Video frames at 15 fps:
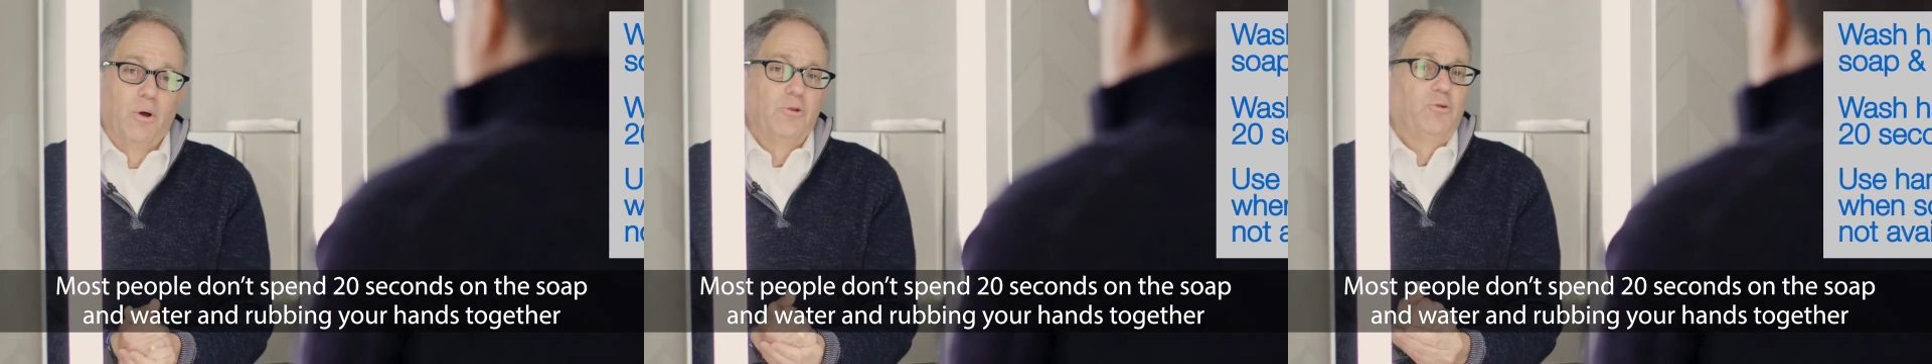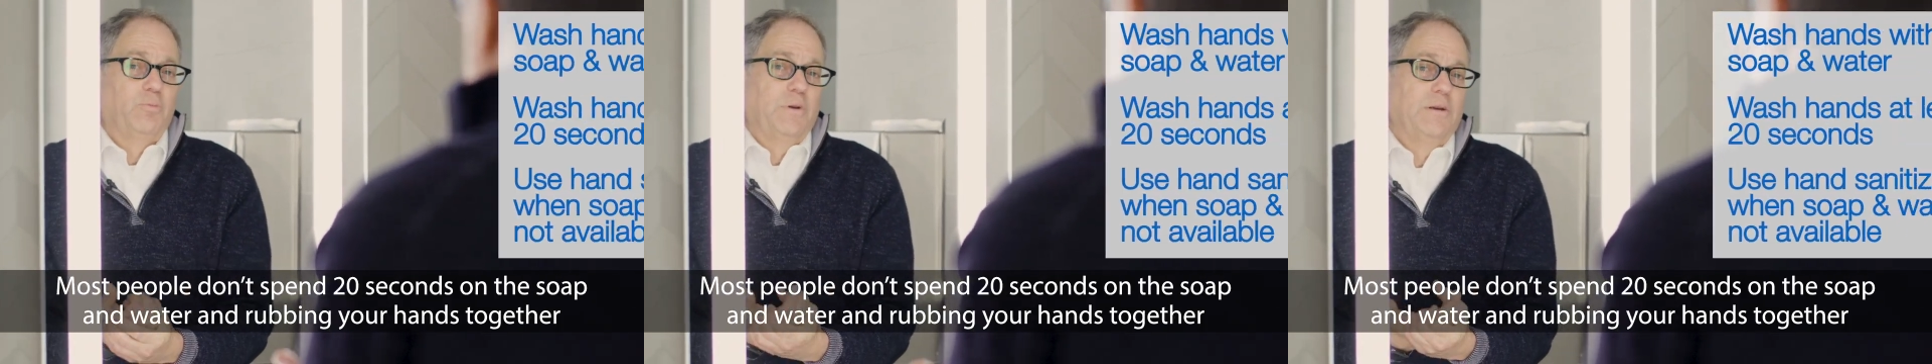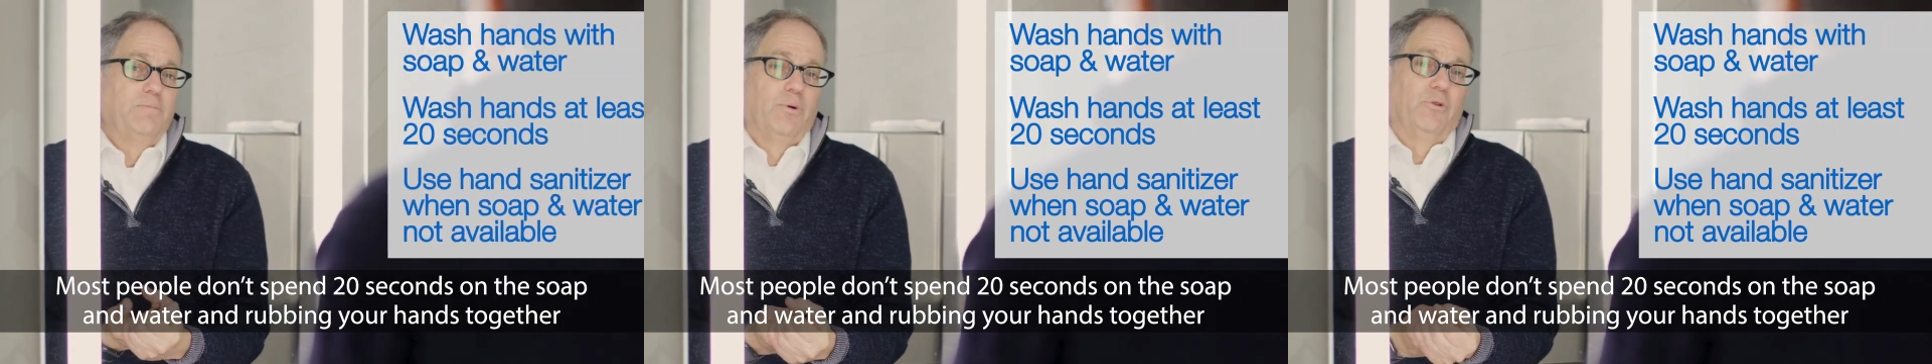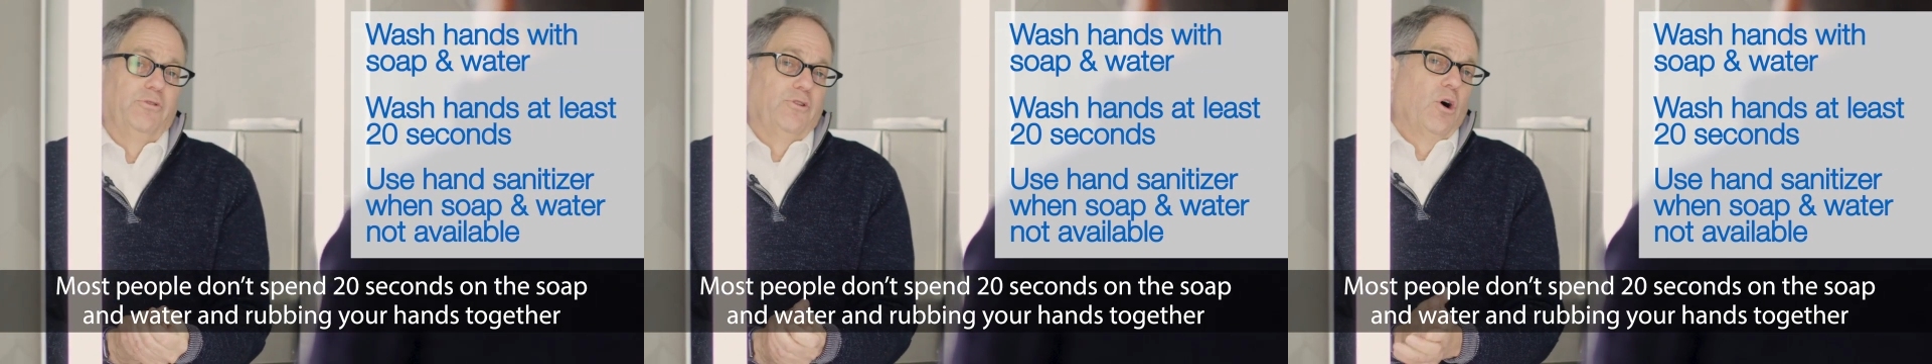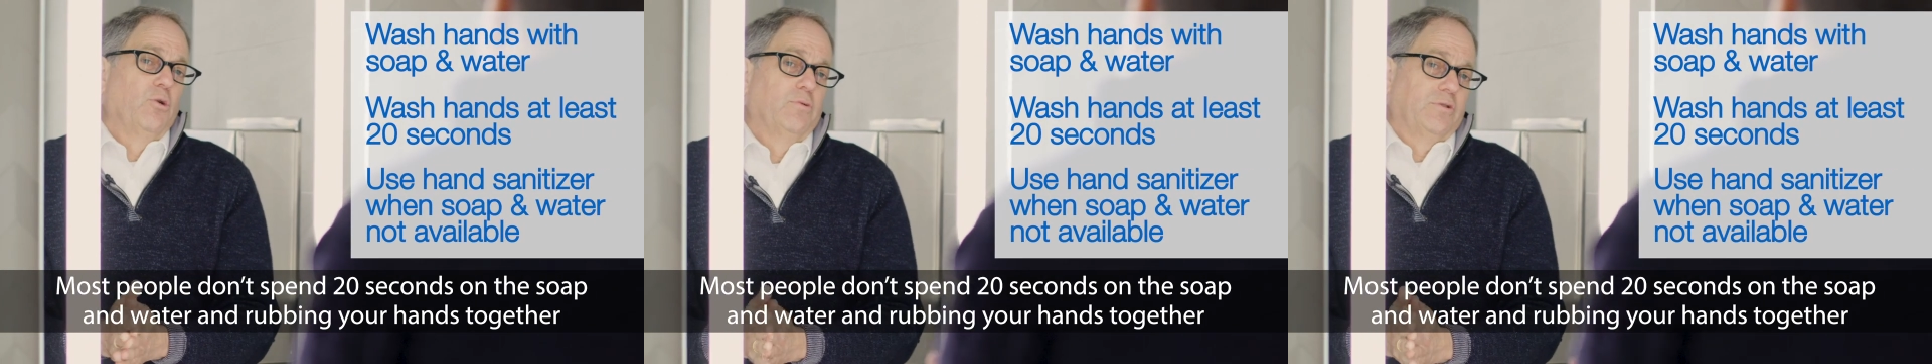Most people
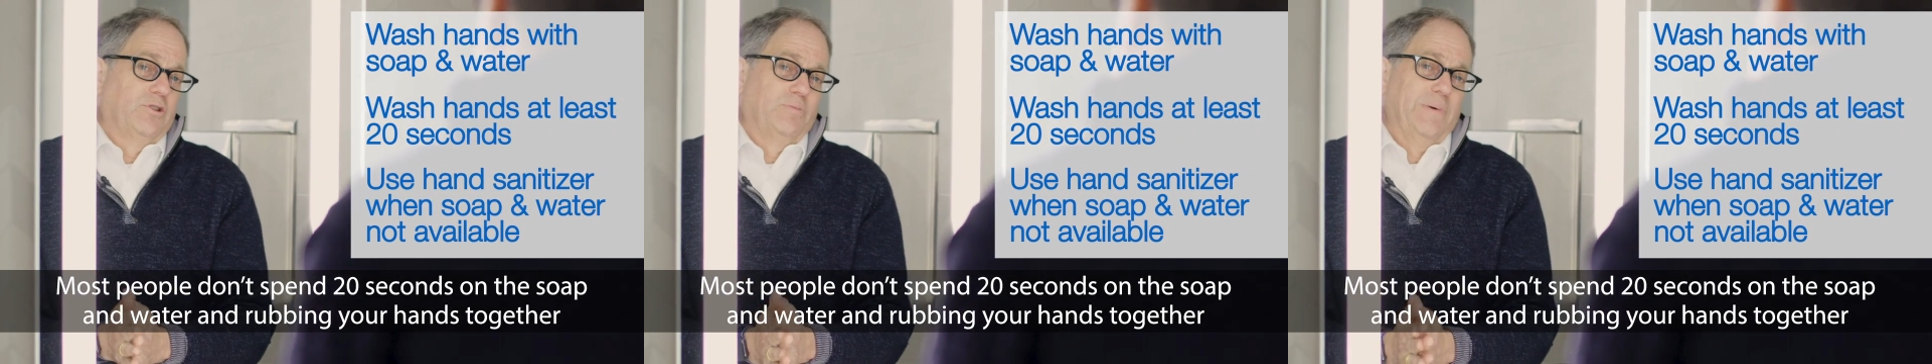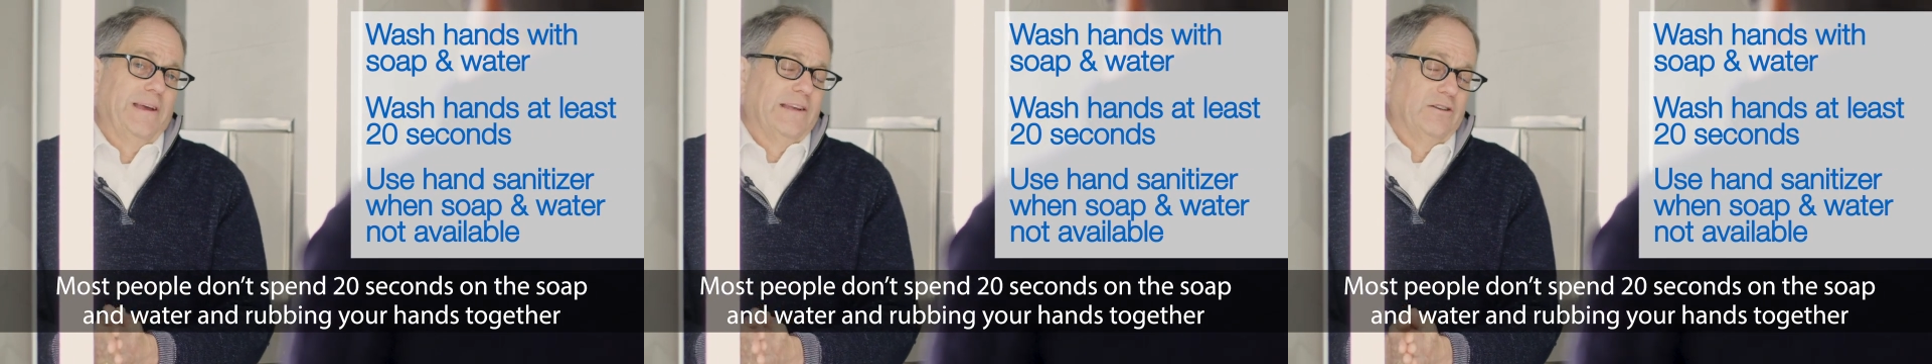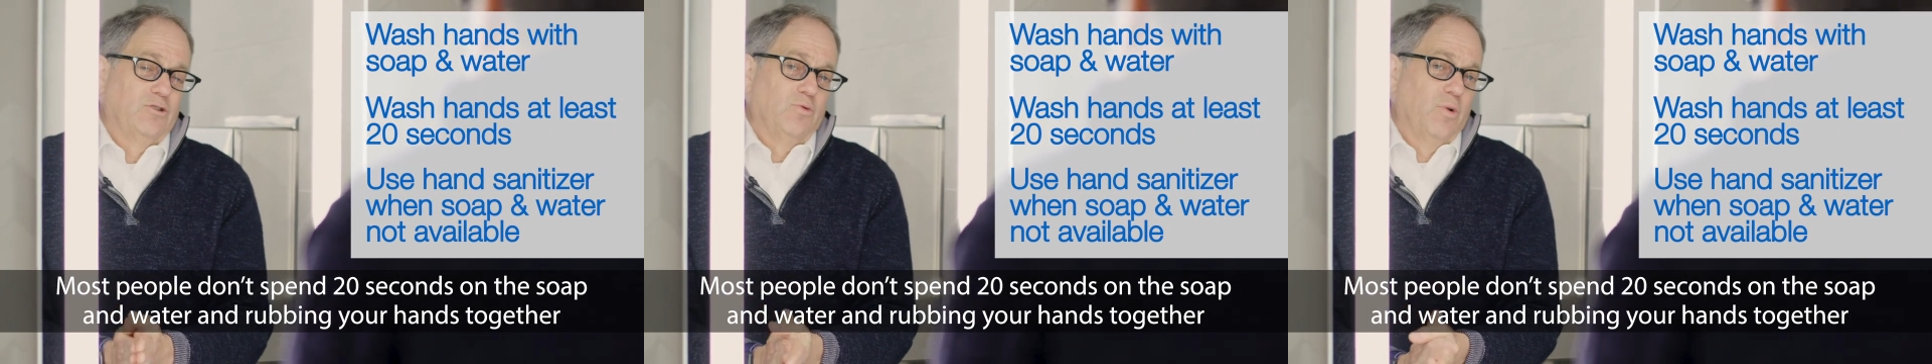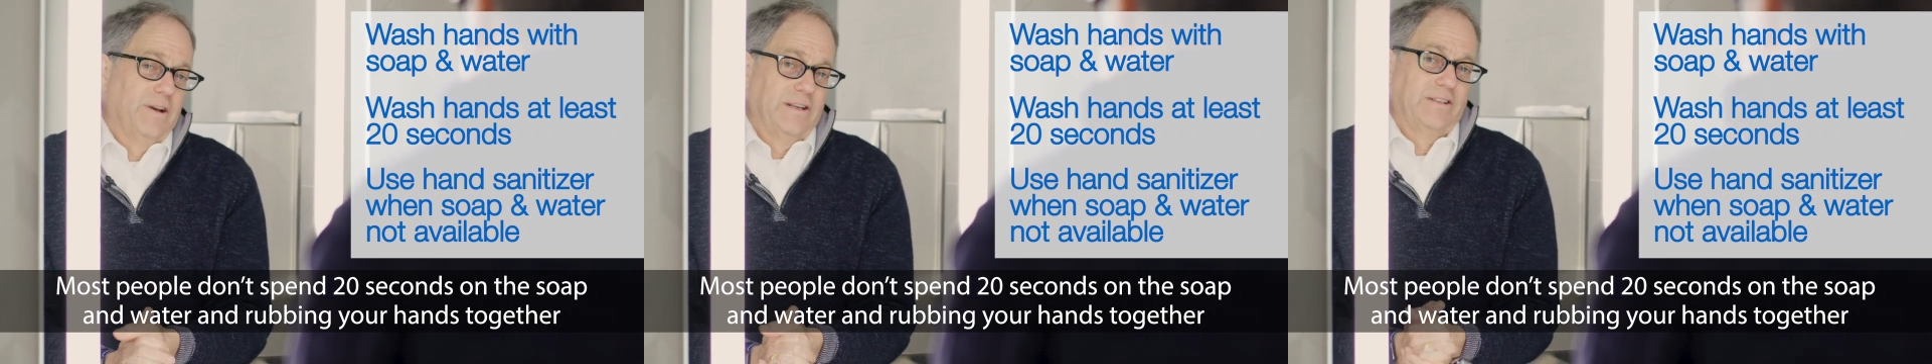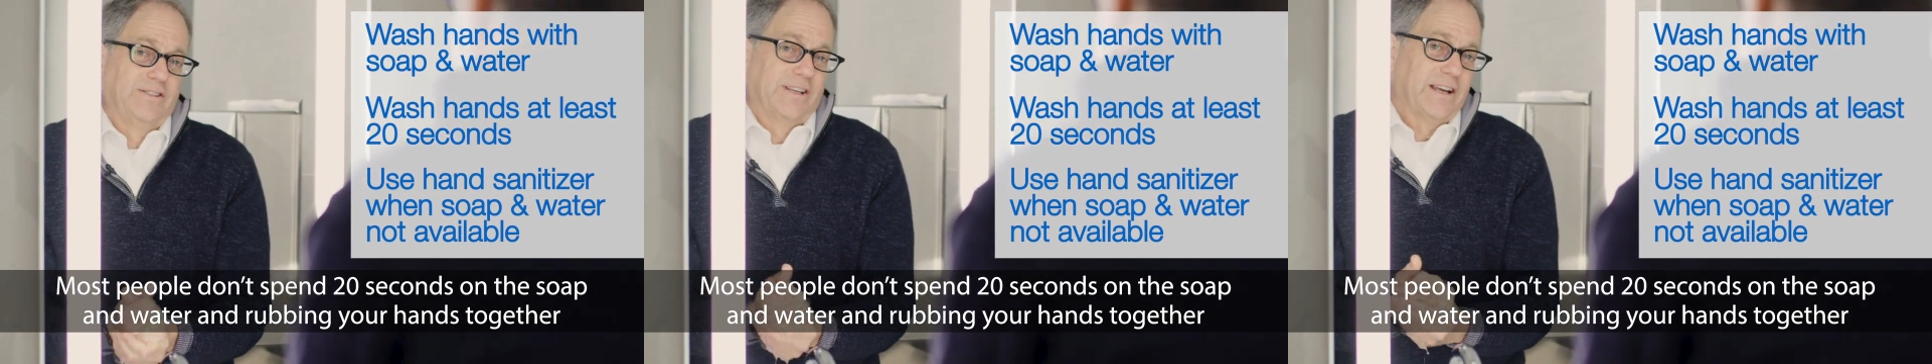don't spend
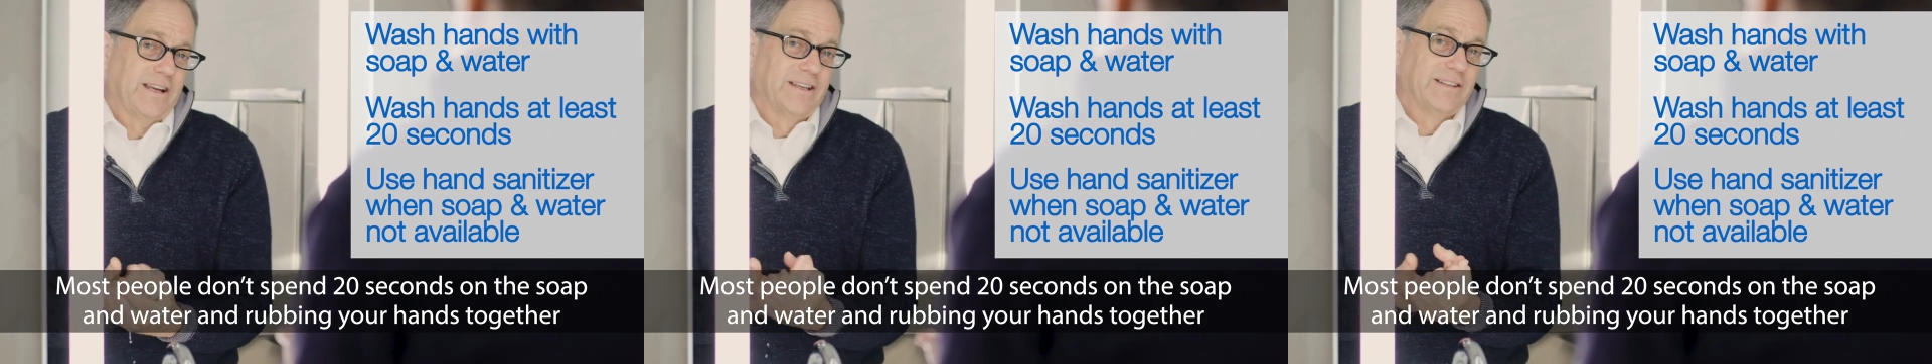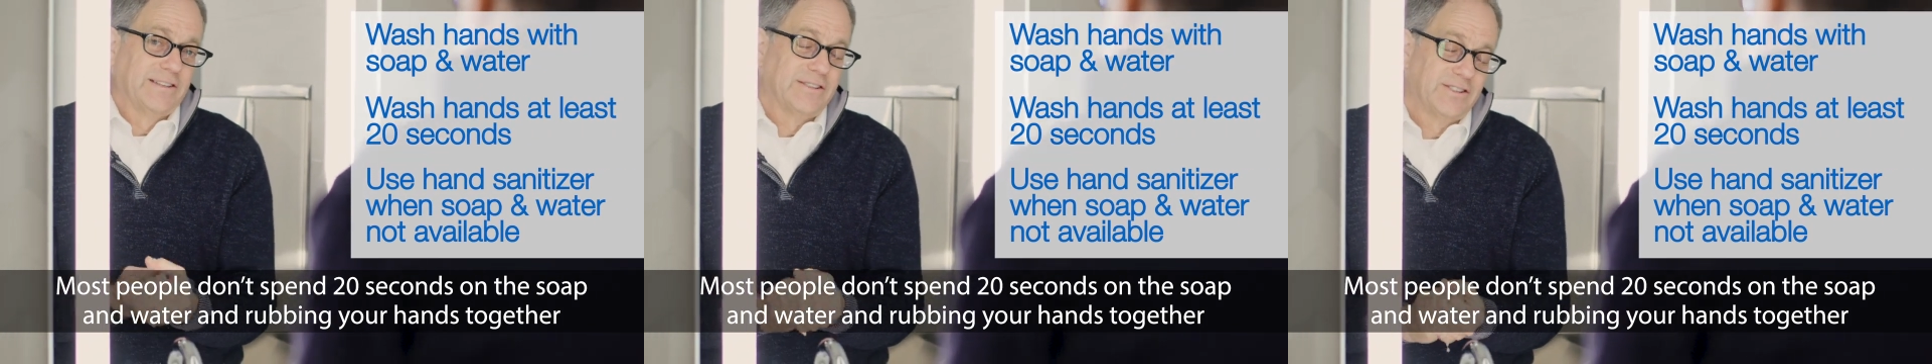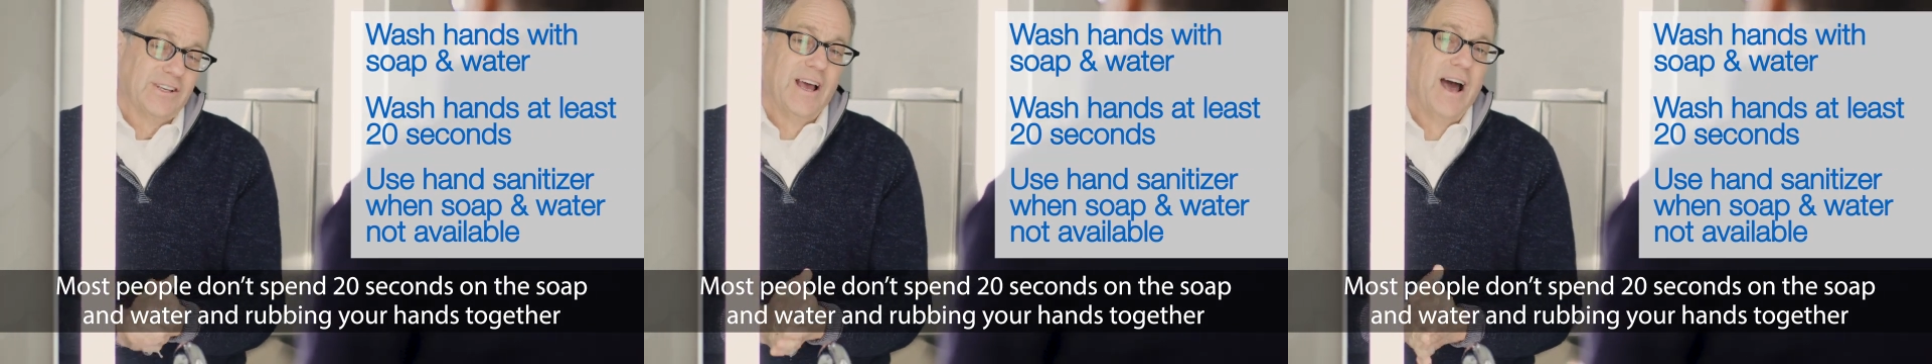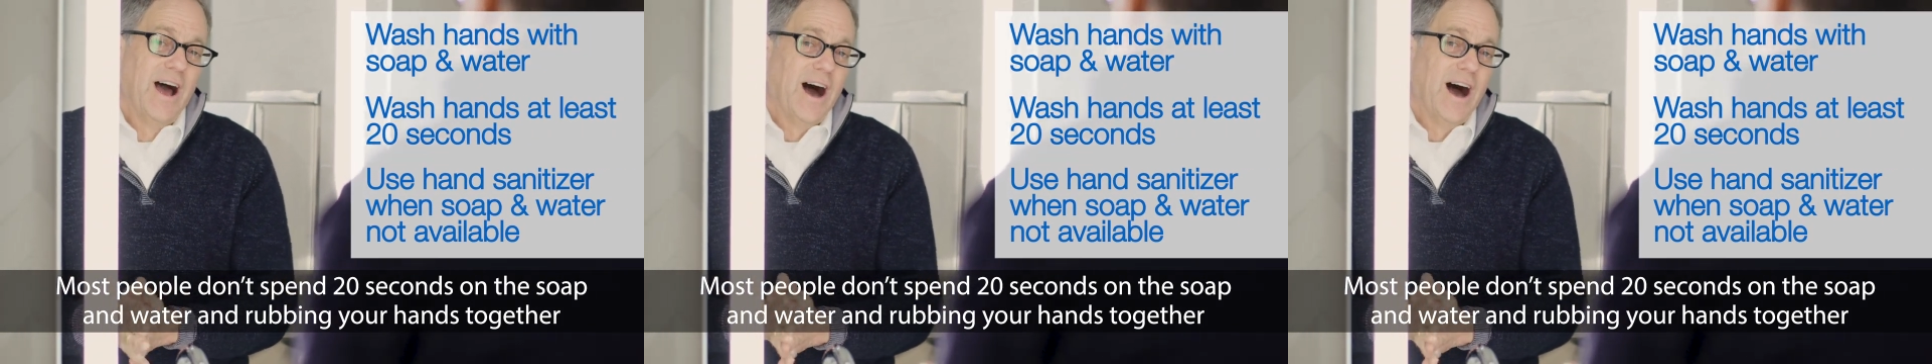20 seconds